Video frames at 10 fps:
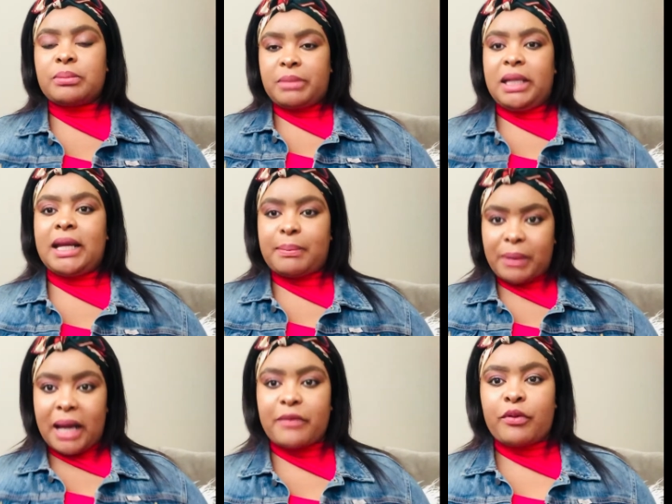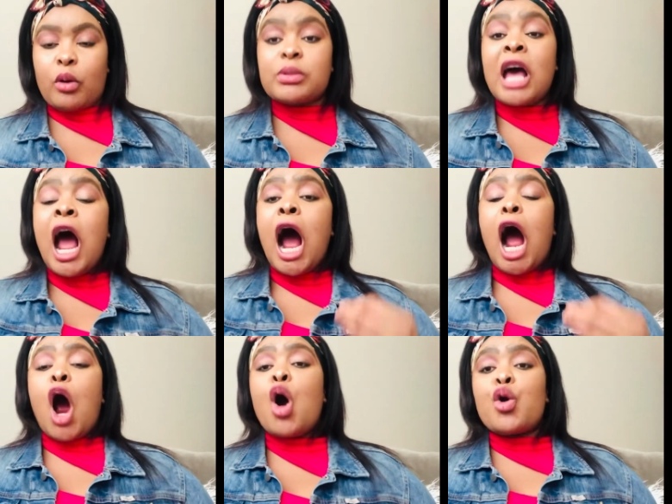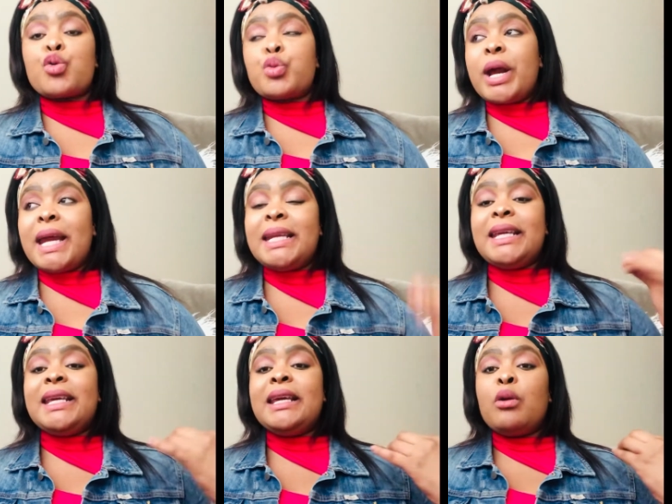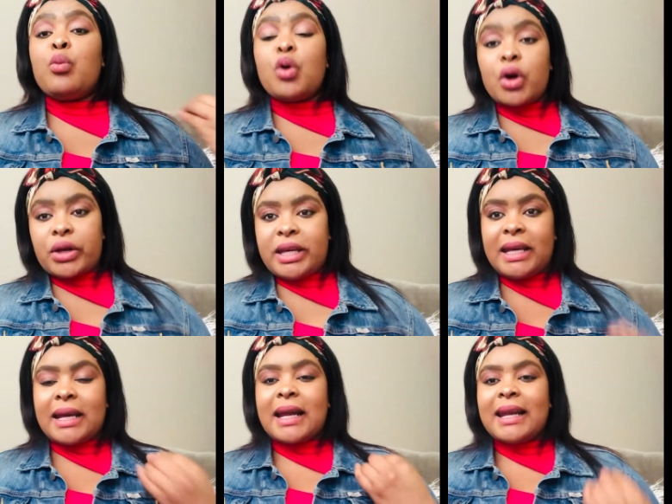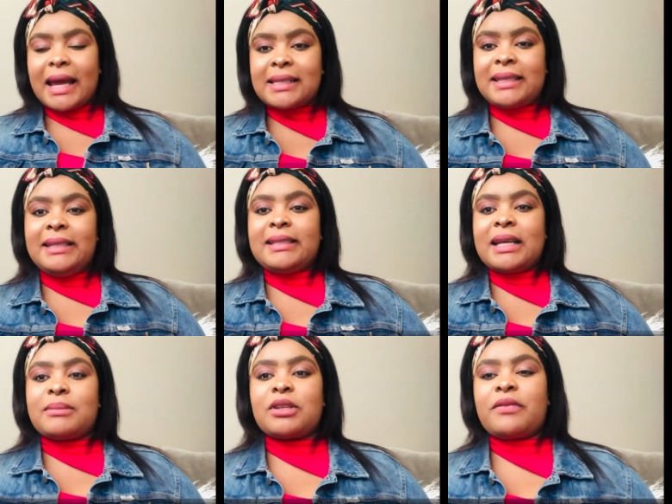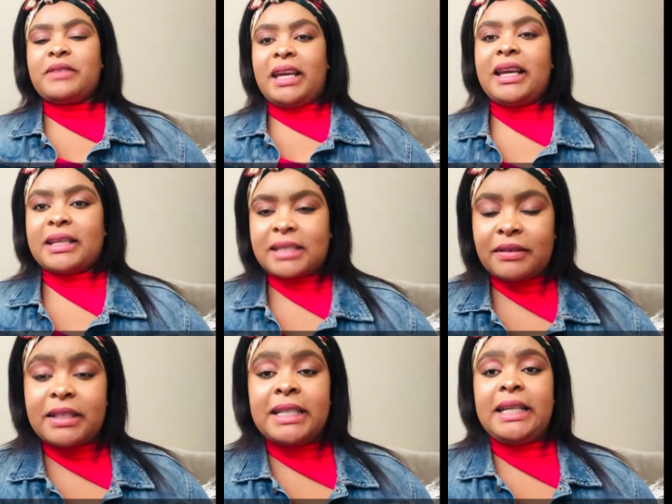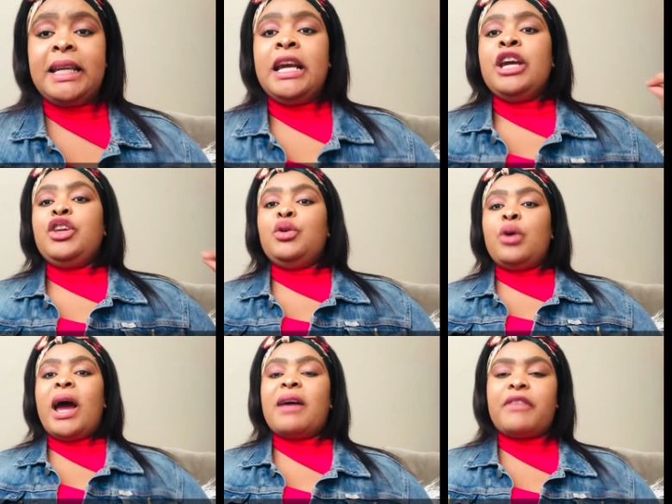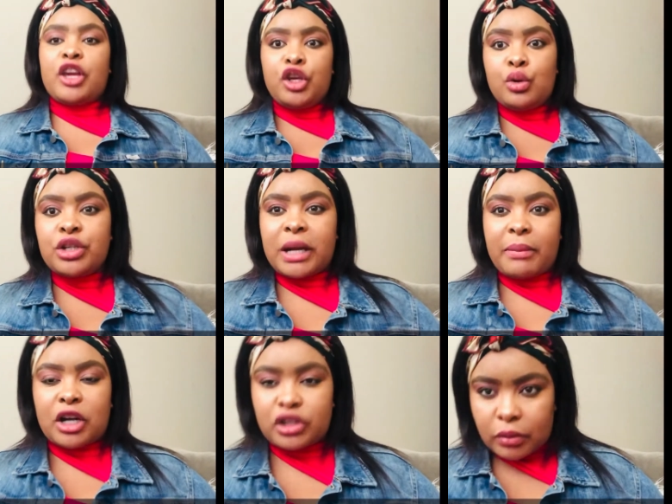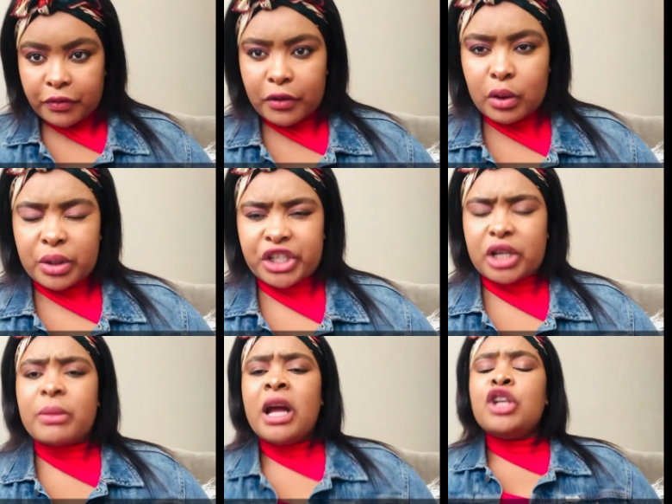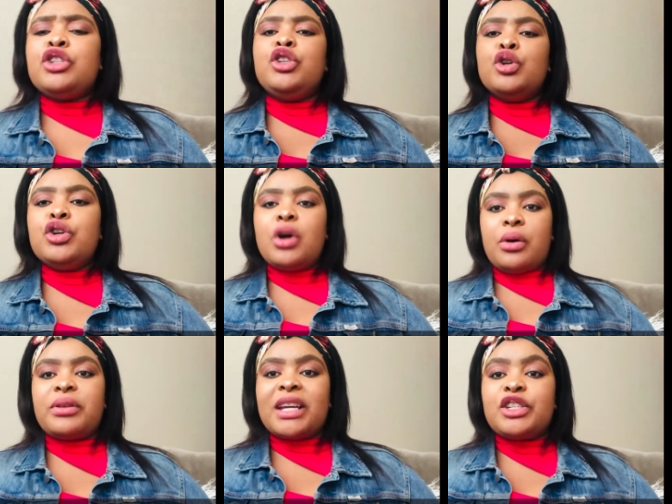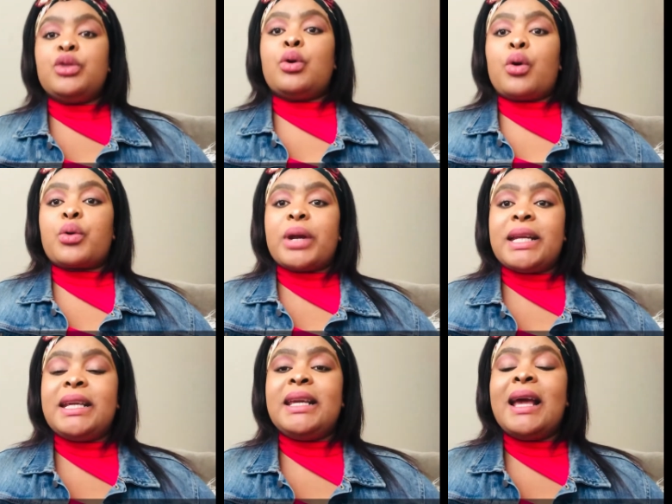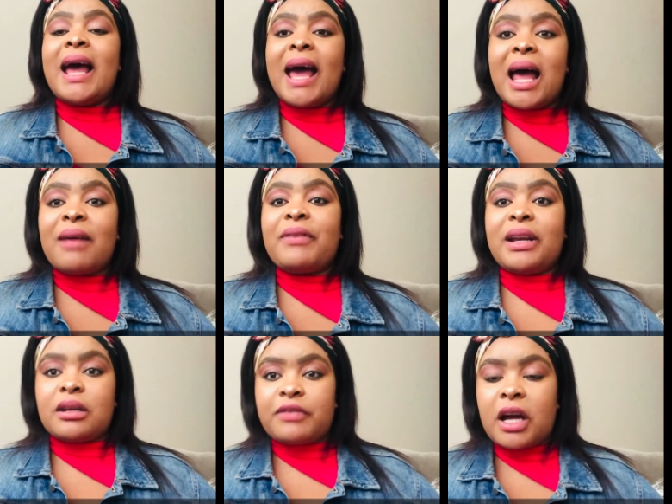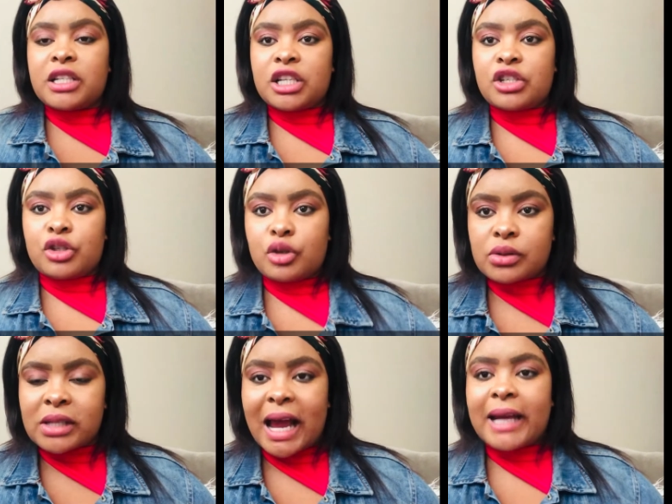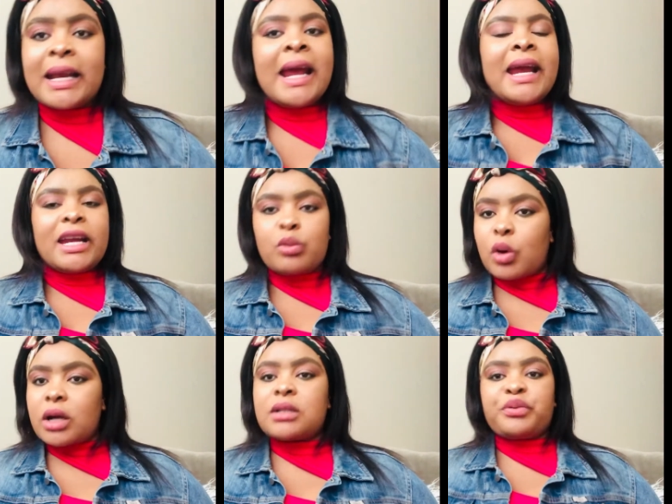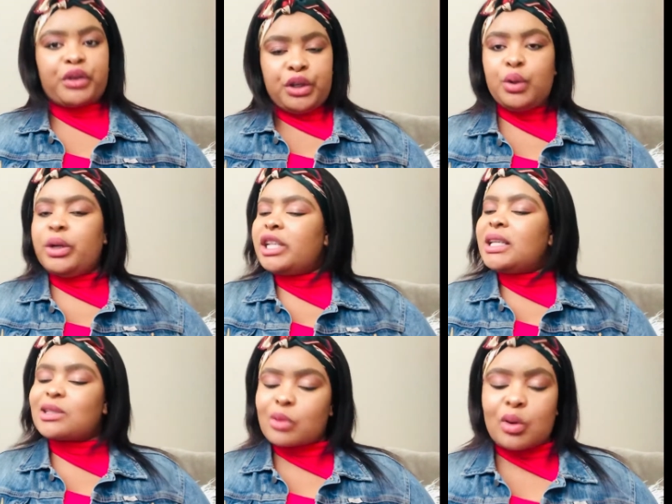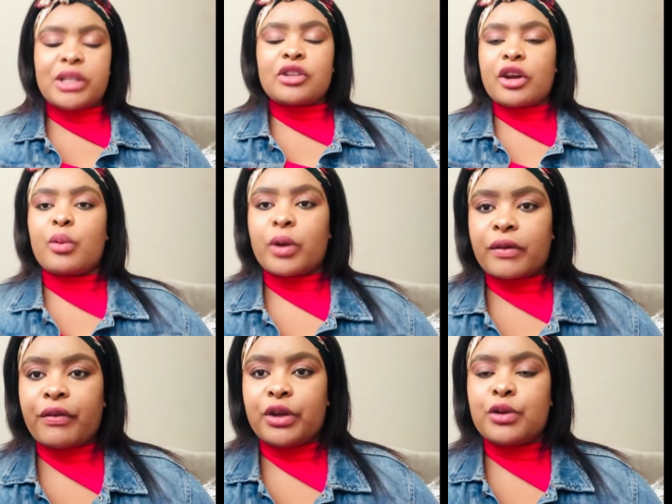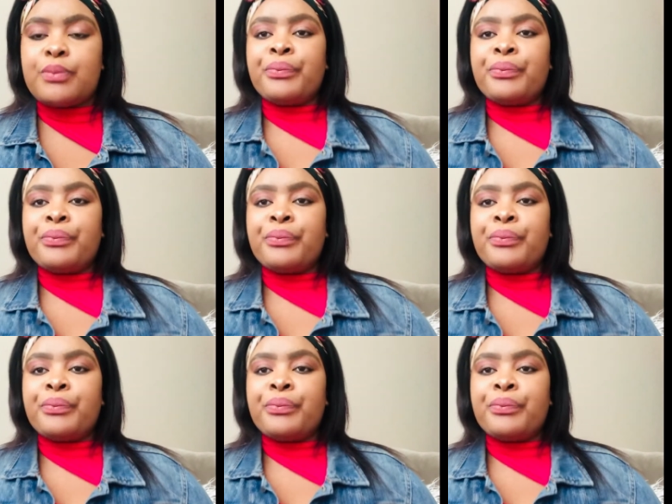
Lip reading: media platforms are already working nicely in terms of their activity, you have a huge amount of followership, you know that you already have an advantage to your side. It works for you. It is always going to work for you.